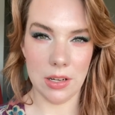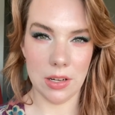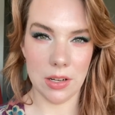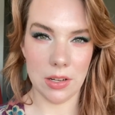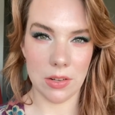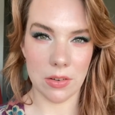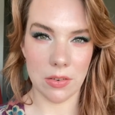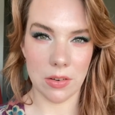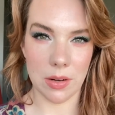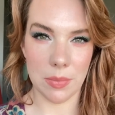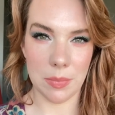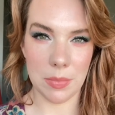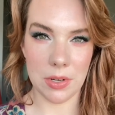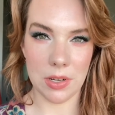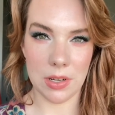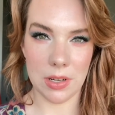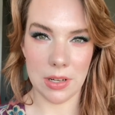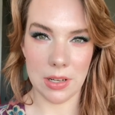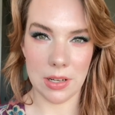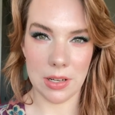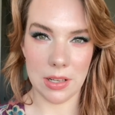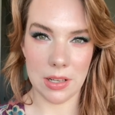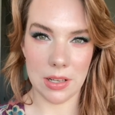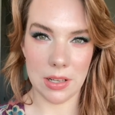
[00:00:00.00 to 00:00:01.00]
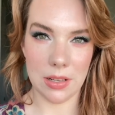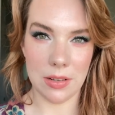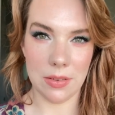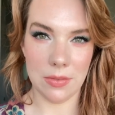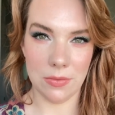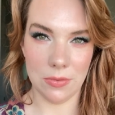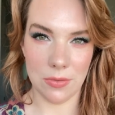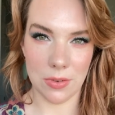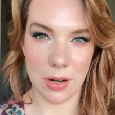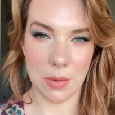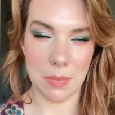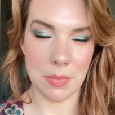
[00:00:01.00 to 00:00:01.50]
descriptions
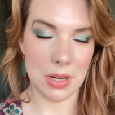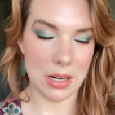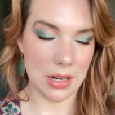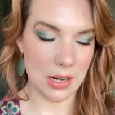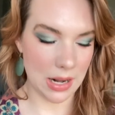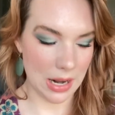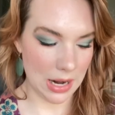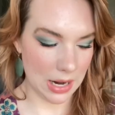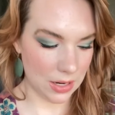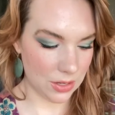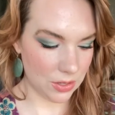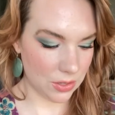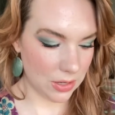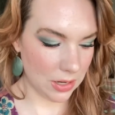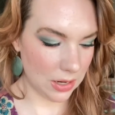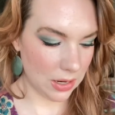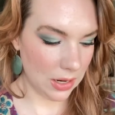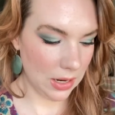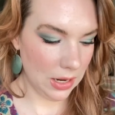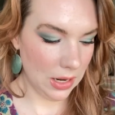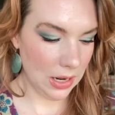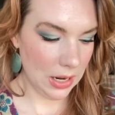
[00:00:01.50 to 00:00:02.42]
from Natasha.